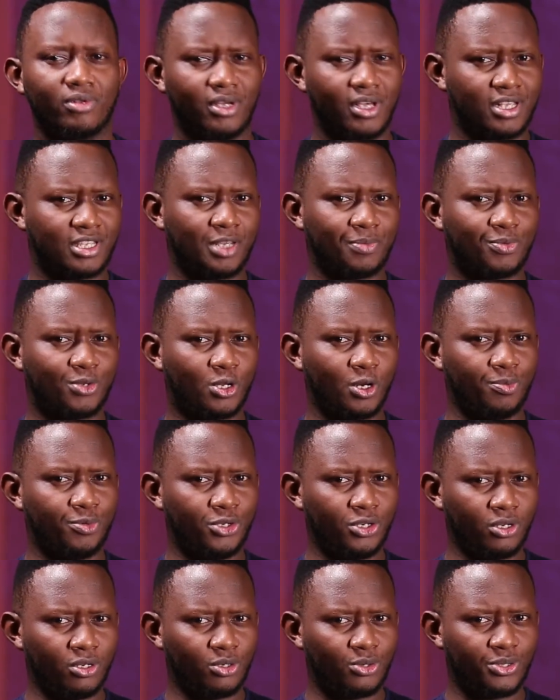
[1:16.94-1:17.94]

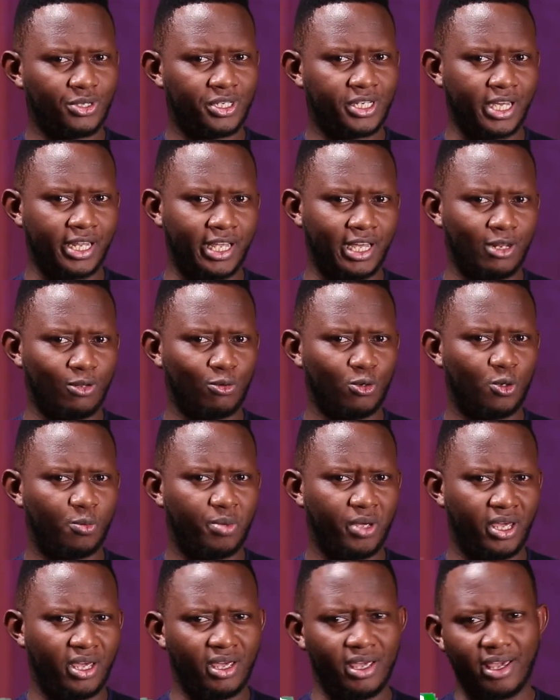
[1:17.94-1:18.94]
subscription to the channel would
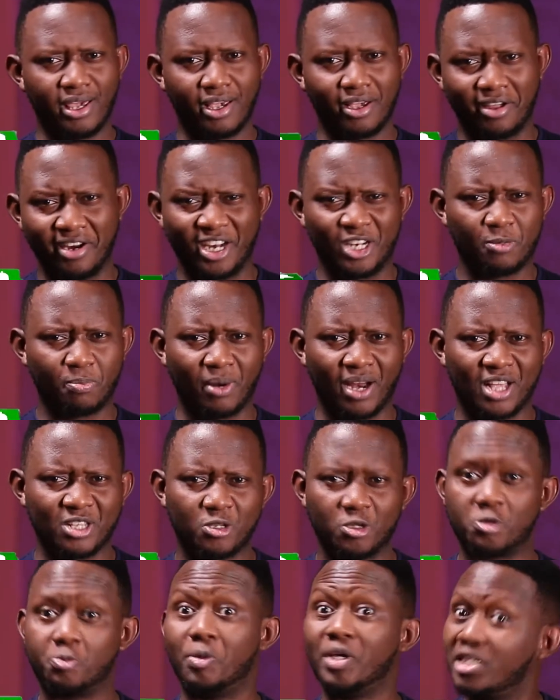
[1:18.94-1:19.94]
be a great plus,
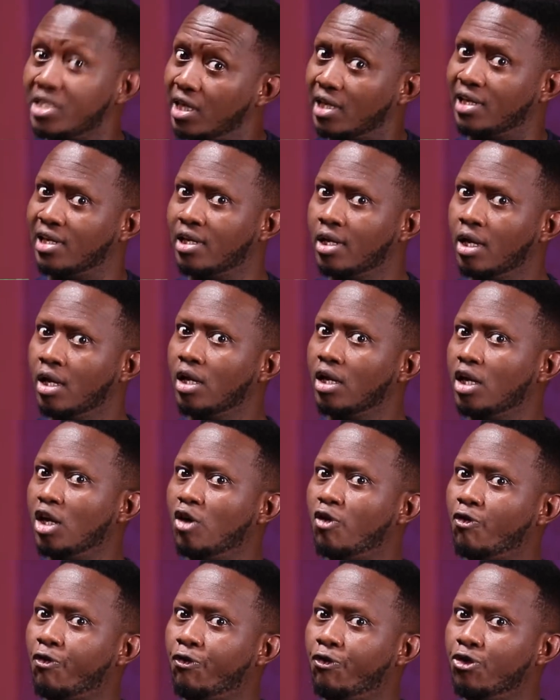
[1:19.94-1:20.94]
especially
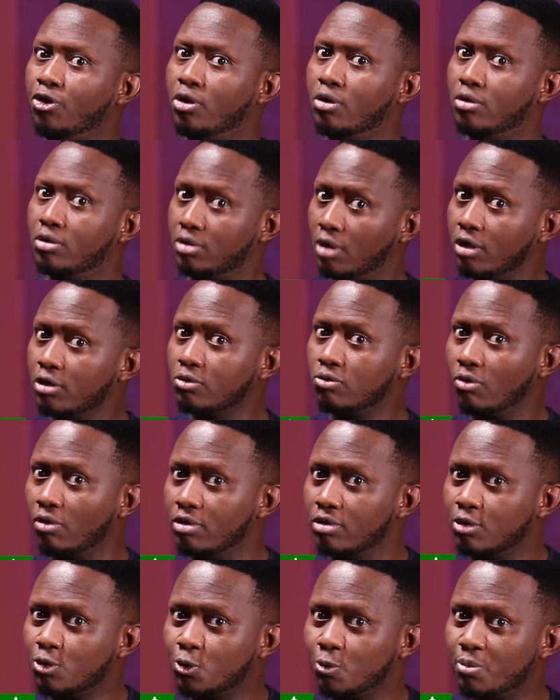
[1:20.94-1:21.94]
if you don't
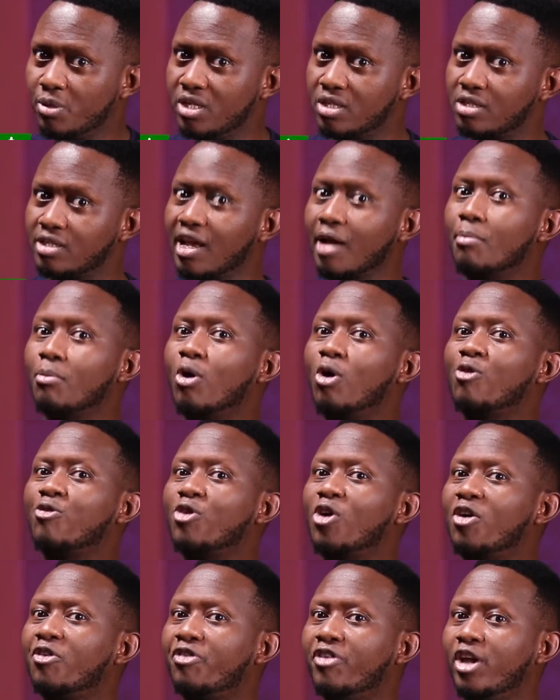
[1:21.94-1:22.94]
want to miss some of
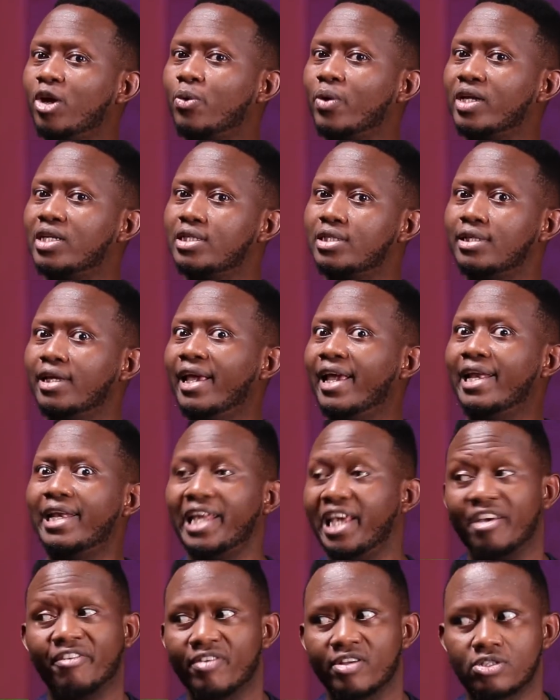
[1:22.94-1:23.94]
our frequent and
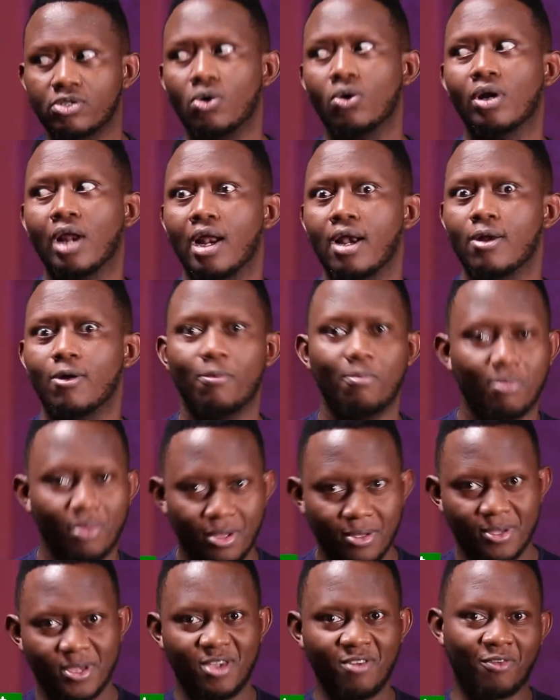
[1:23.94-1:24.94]
ever so random
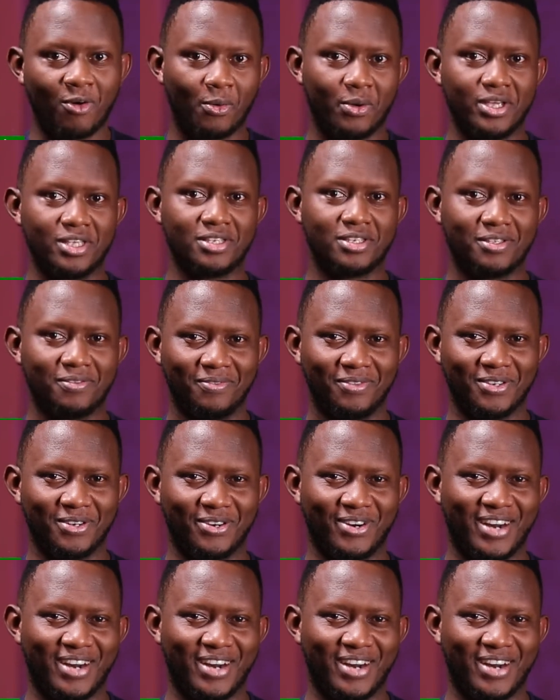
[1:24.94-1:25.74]
giveaways. All